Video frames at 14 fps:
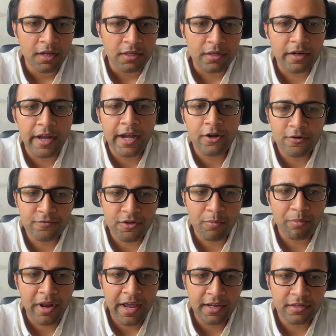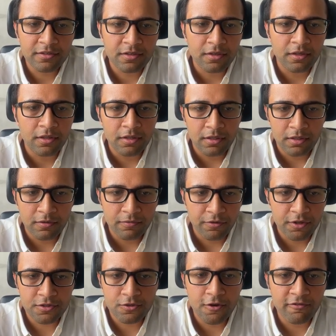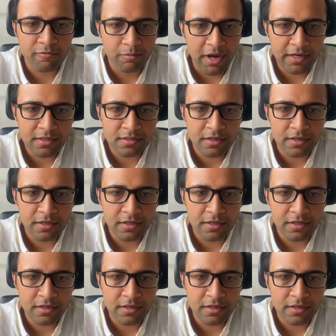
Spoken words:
the date of supply is the 1st of March,